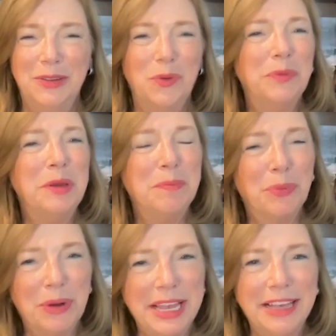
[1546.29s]
When we
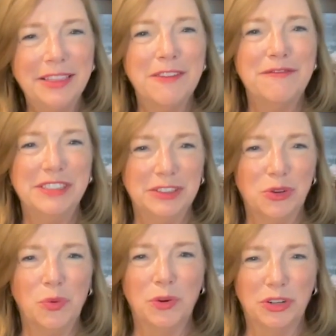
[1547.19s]
bring the
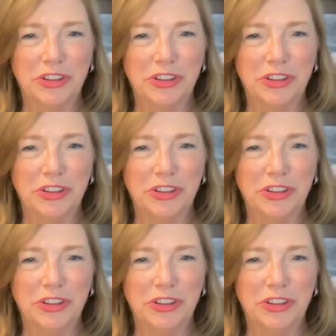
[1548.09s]
physical world